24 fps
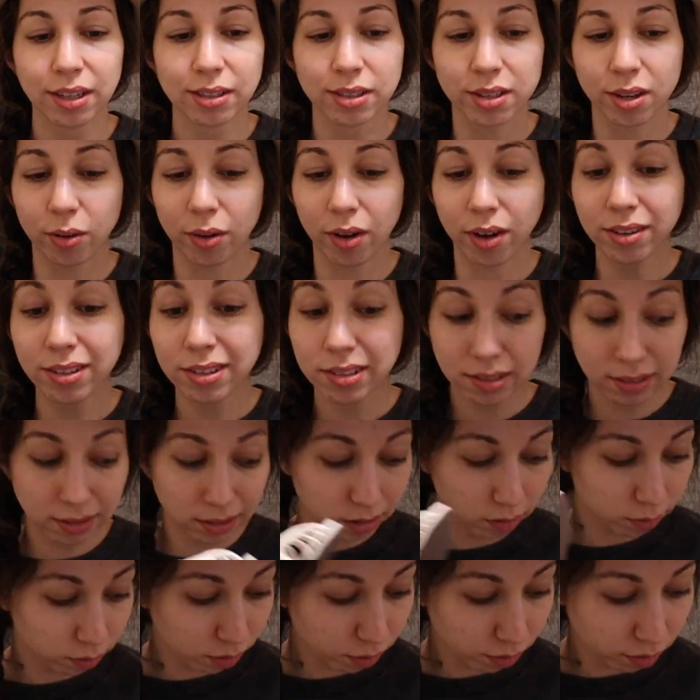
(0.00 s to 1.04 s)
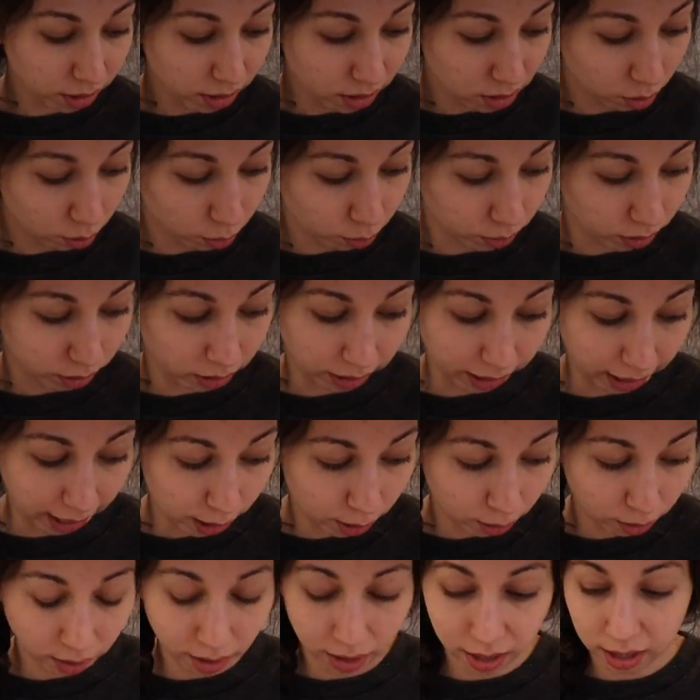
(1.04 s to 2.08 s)
So honestly, even if they don't work
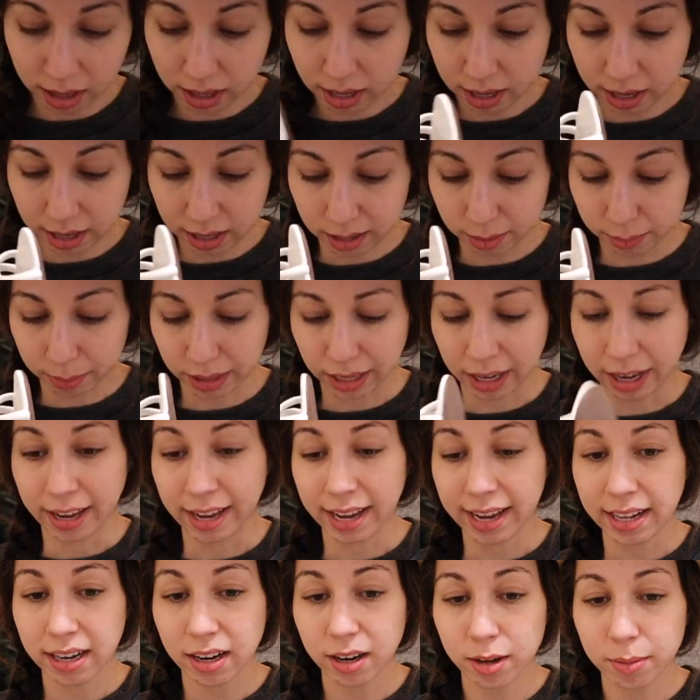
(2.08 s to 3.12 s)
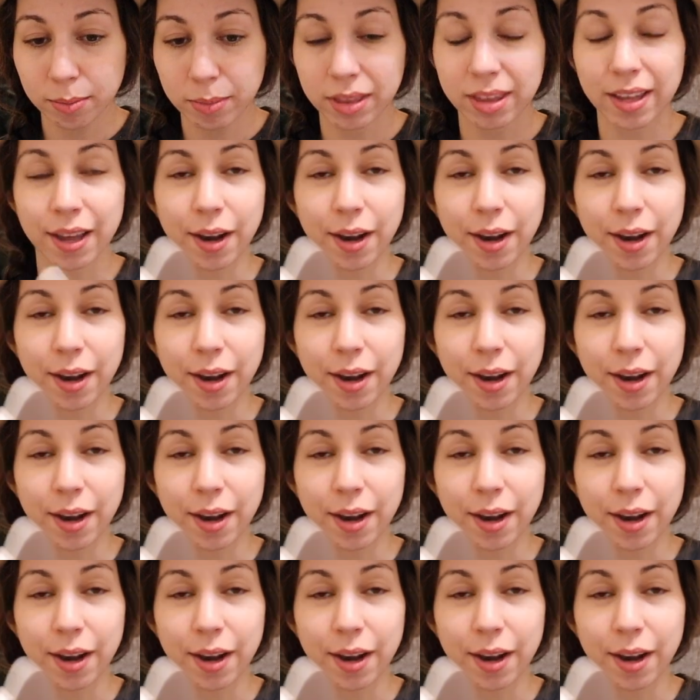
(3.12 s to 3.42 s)
out and I'm like, I hate them,